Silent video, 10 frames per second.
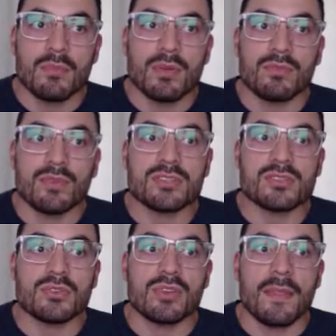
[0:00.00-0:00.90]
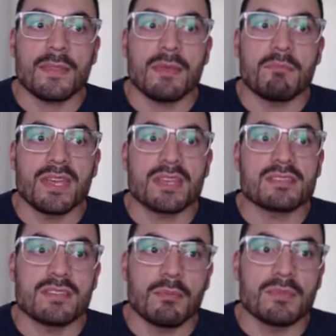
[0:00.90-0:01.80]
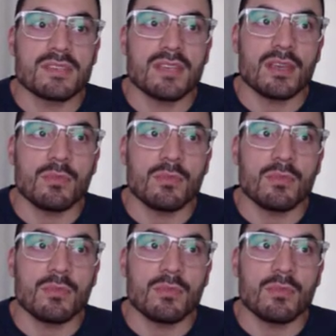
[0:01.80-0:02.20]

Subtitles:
But if we just look at the biggest numbers here,